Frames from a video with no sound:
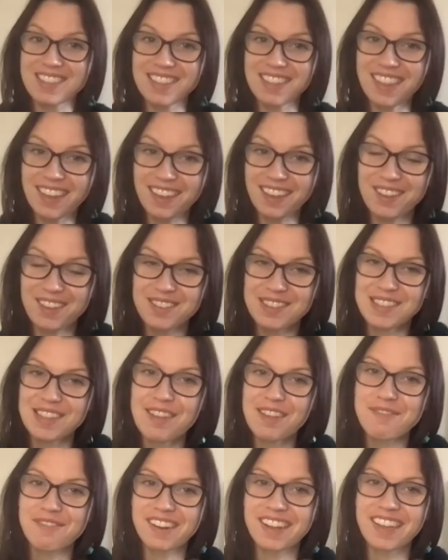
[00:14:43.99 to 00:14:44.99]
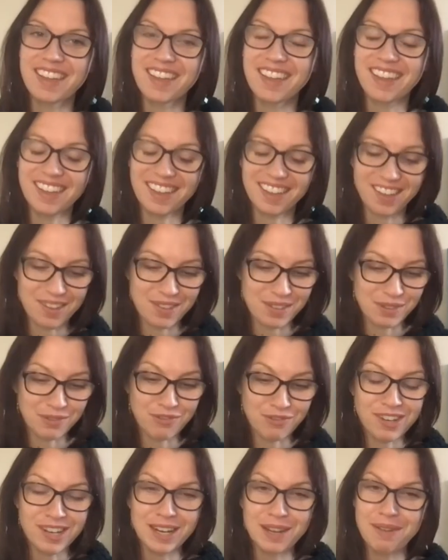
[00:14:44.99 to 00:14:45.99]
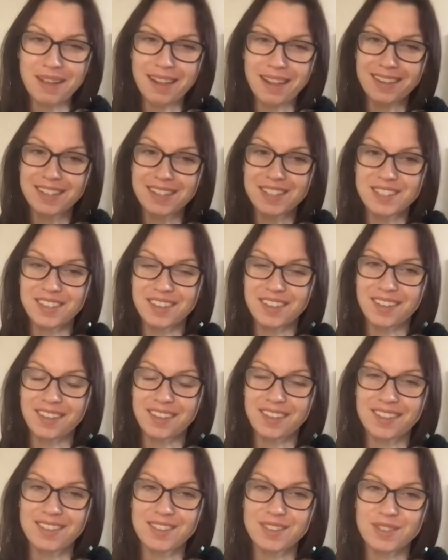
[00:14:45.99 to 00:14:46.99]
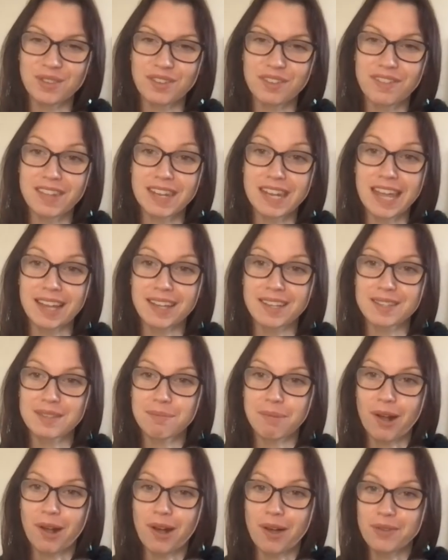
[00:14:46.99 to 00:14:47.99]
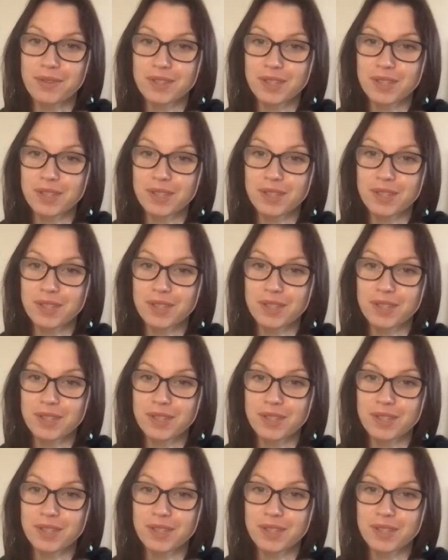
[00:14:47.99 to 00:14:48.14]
So that goes lovely, goes really well into the sort of the next part.